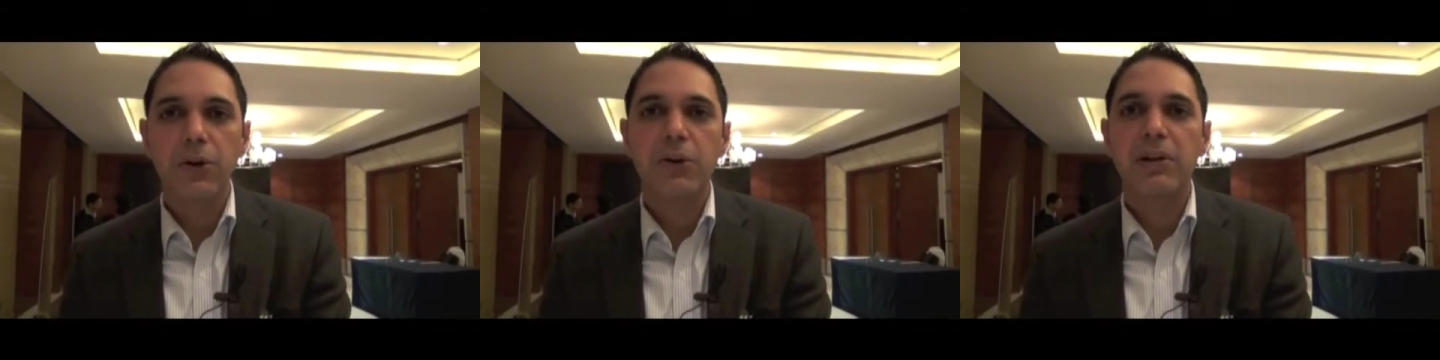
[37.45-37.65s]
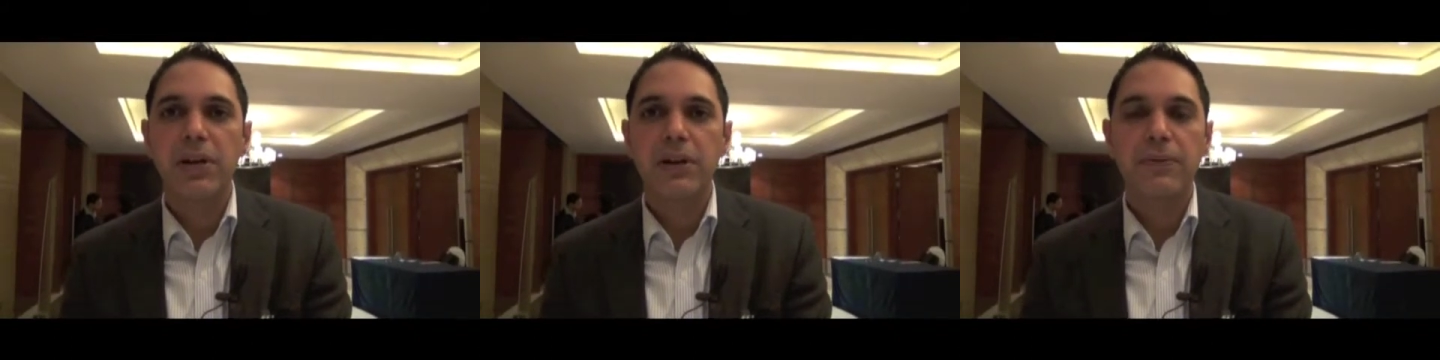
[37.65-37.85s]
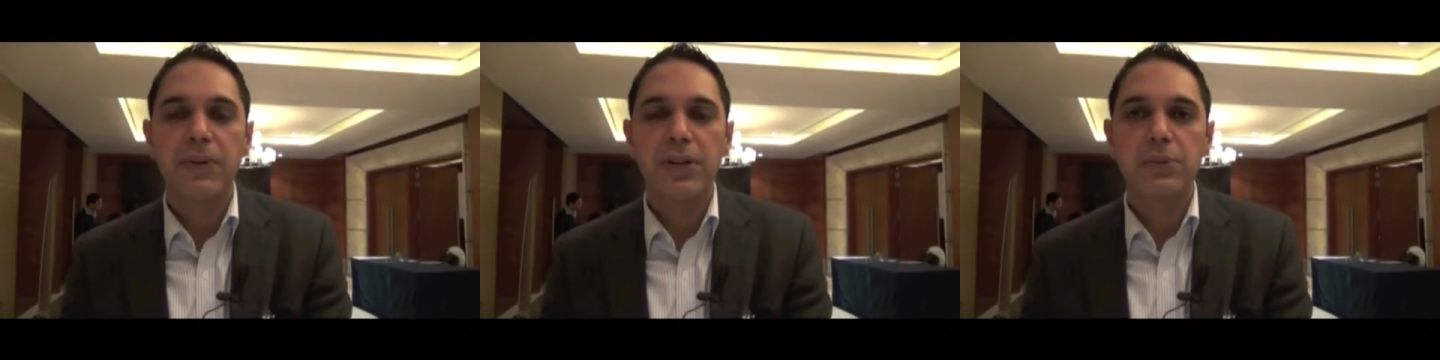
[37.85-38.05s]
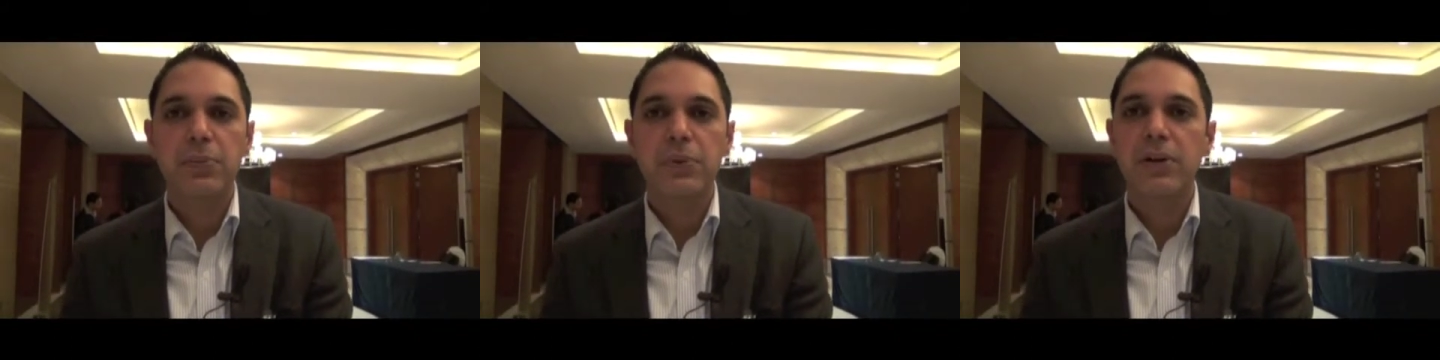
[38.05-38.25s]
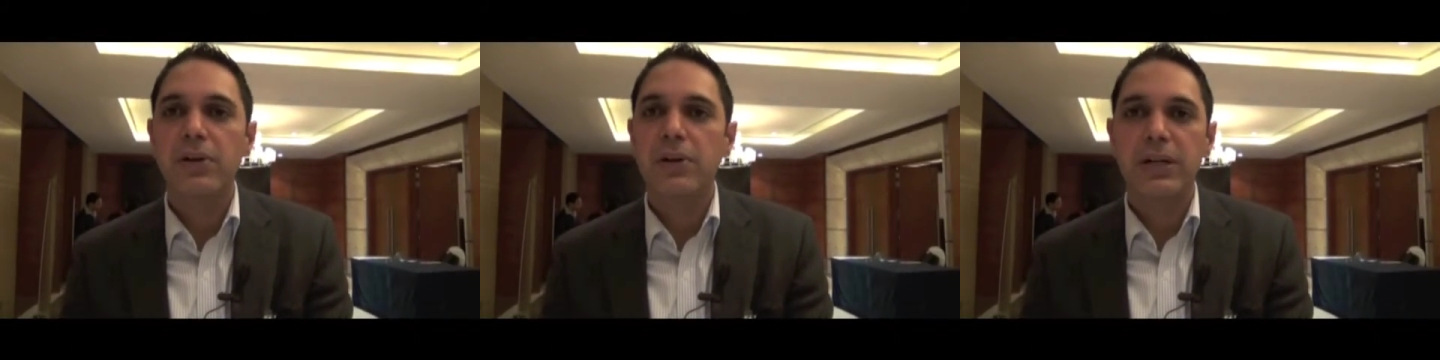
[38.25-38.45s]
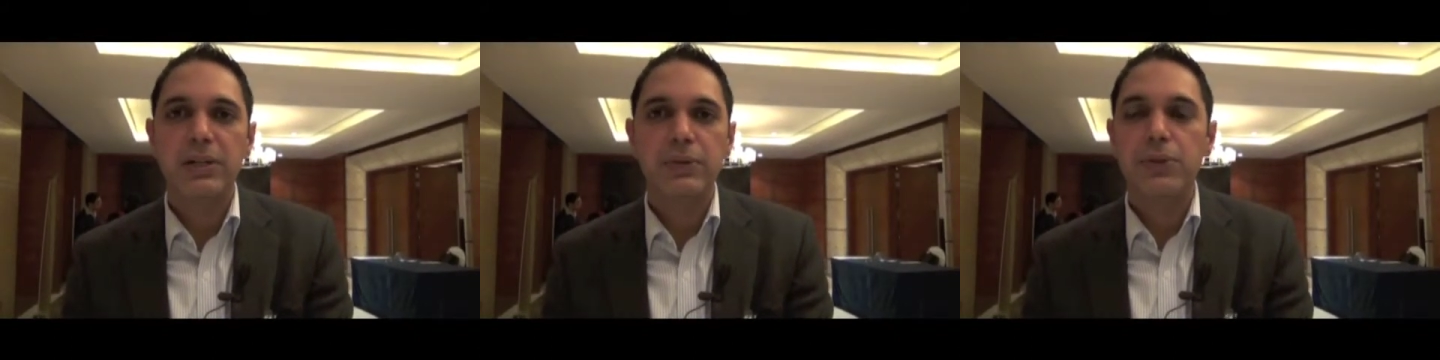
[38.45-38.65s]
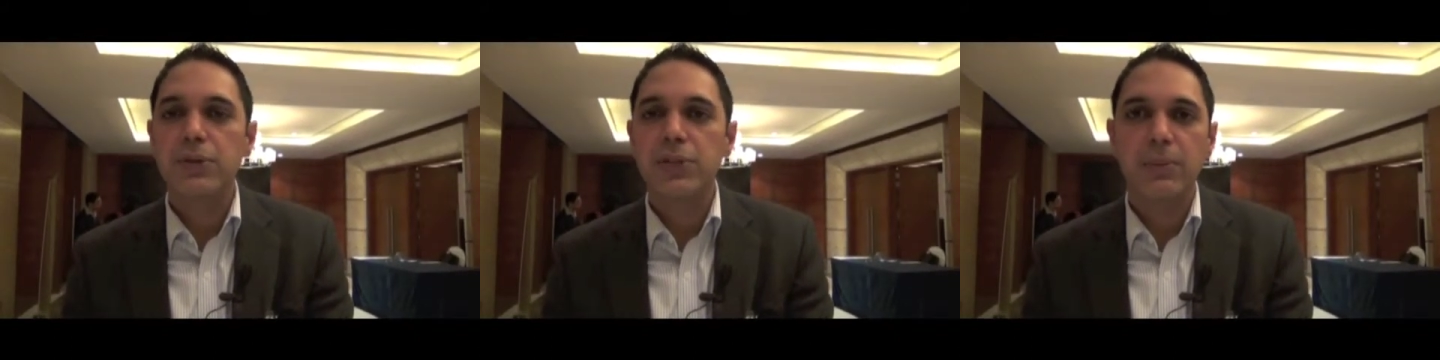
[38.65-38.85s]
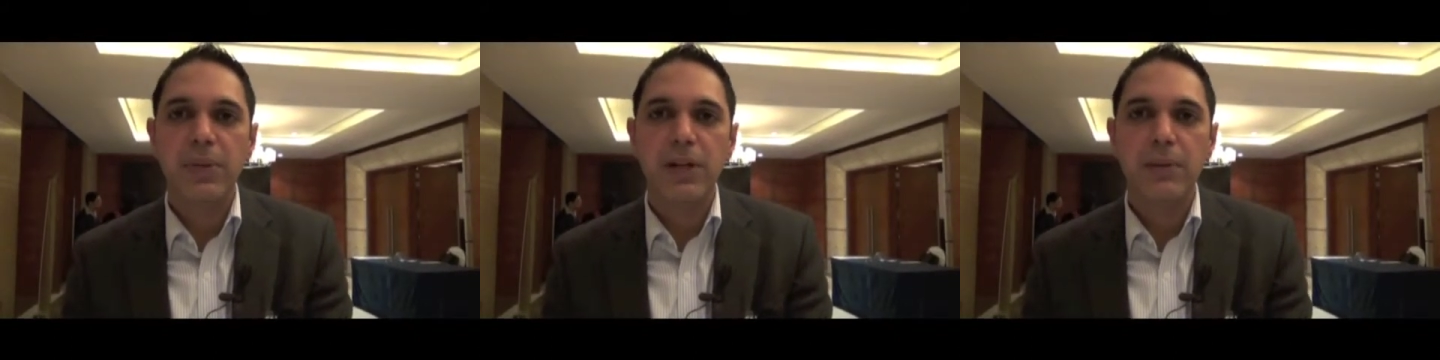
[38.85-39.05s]
to create a Facebook or a
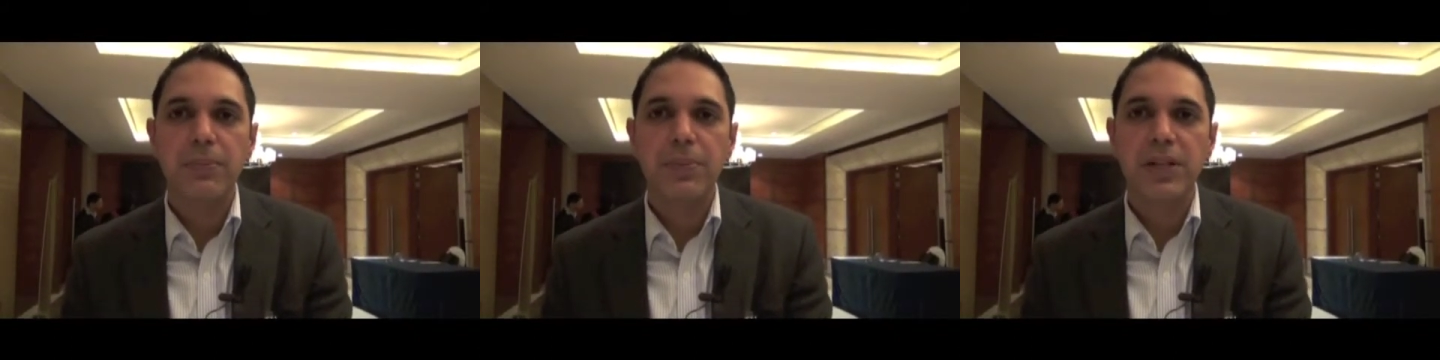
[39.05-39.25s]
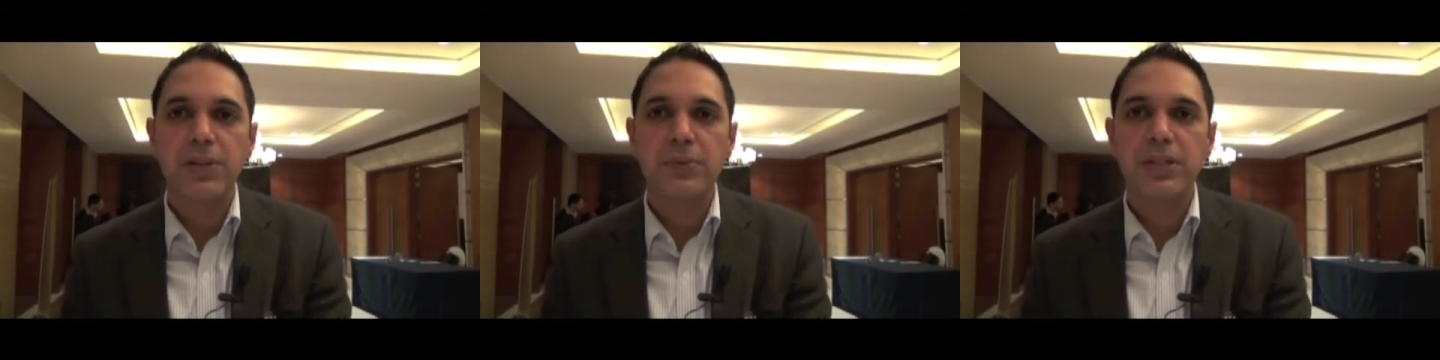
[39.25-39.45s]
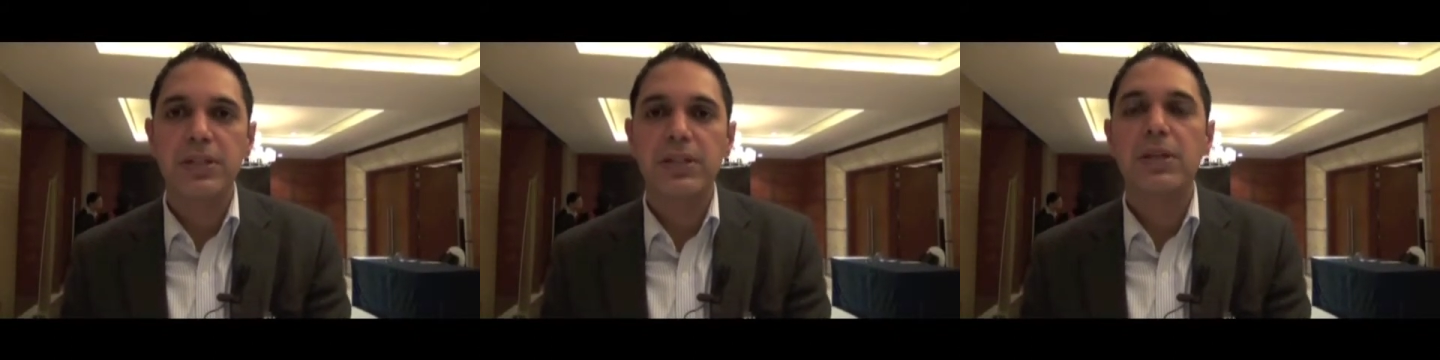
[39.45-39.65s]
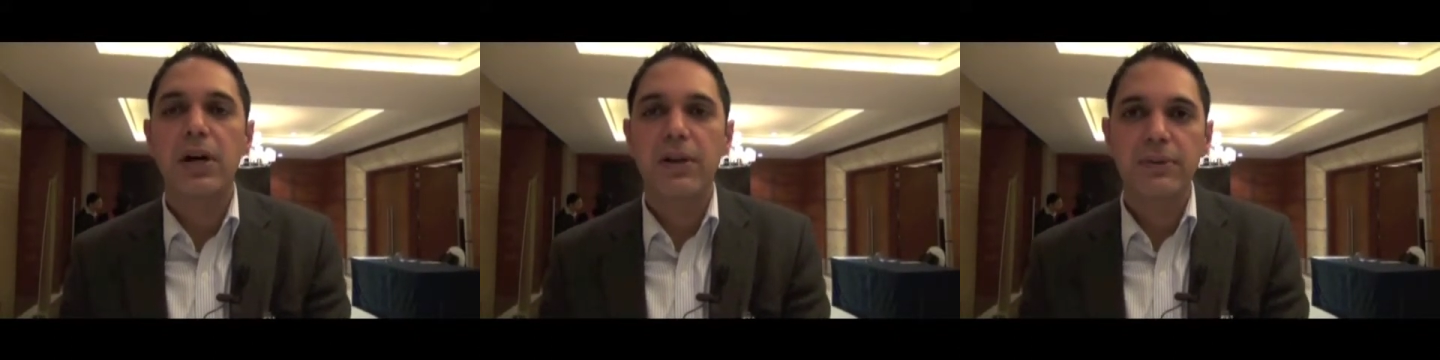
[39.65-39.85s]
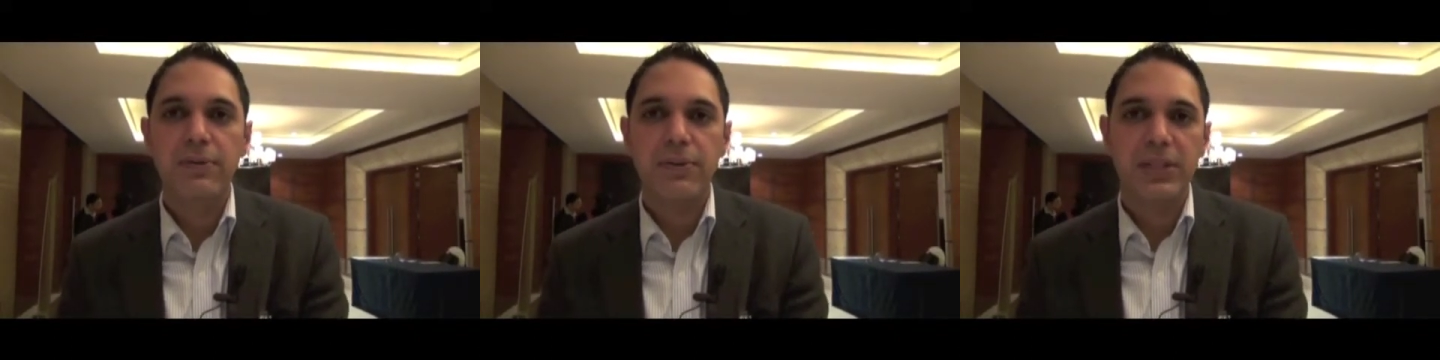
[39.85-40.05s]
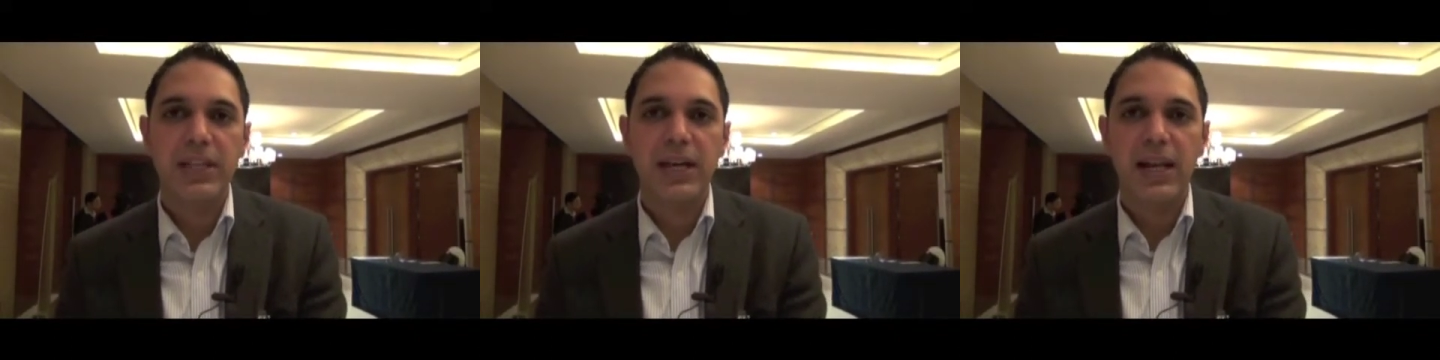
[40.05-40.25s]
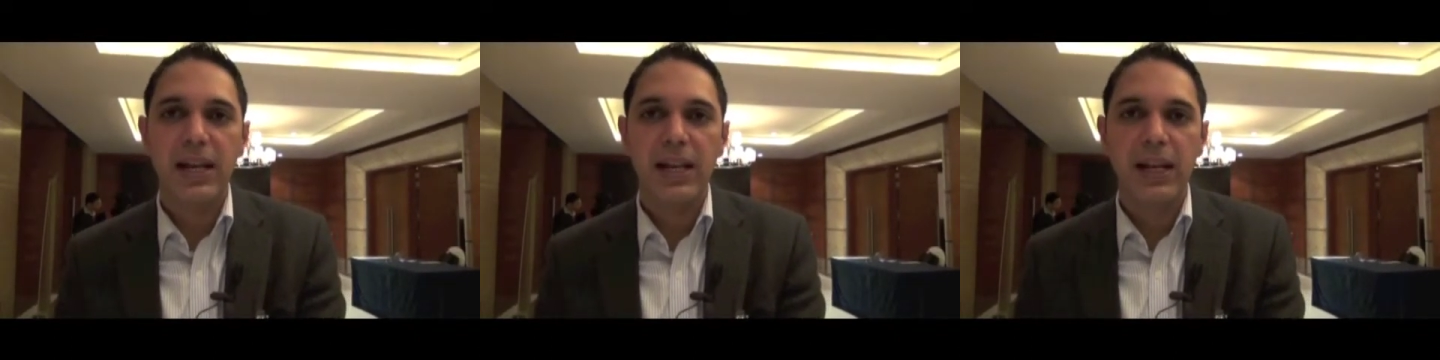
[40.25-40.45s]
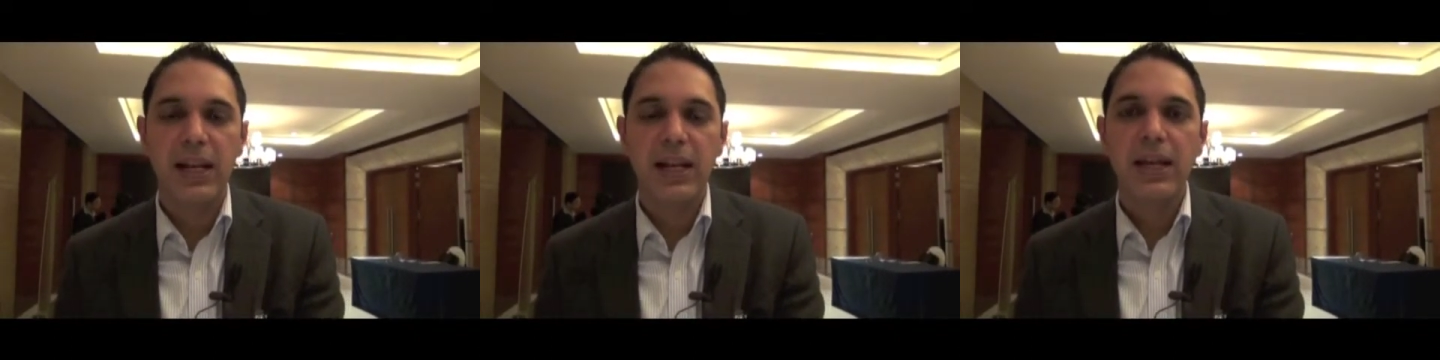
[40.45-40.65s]
social media page which is on for
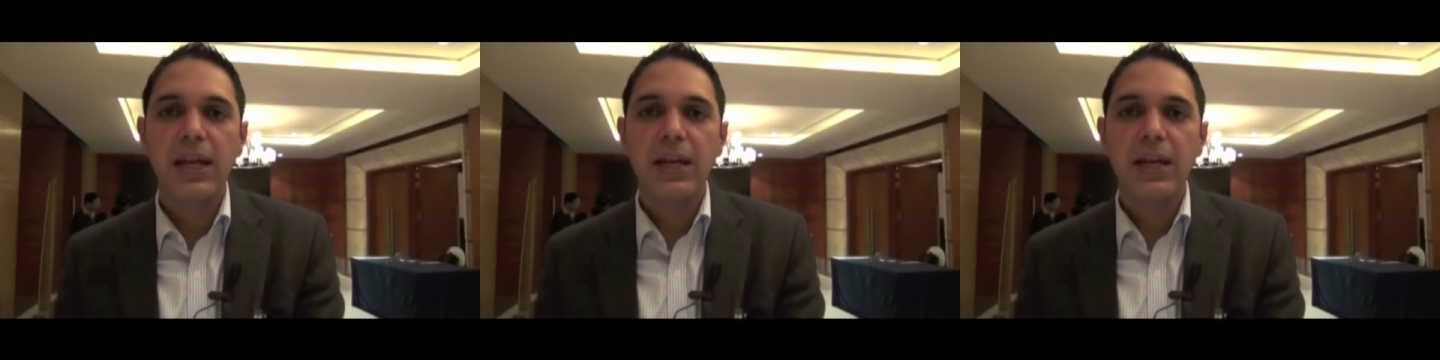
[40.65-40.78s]
Thailand,